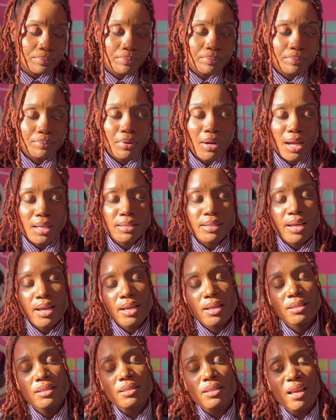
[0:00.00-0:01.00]

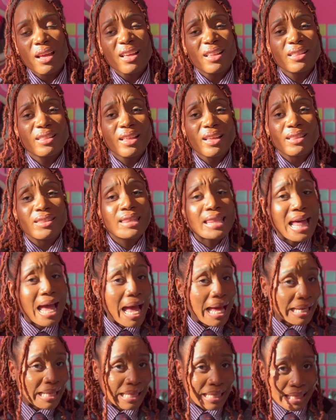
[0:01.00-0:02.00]
process, and then
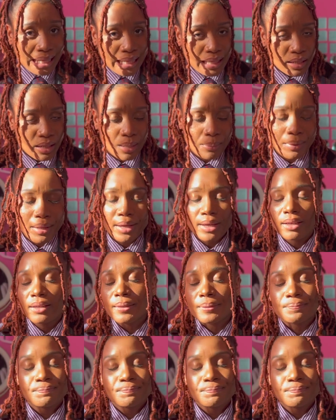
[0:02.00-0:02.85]
that hit. I'm like,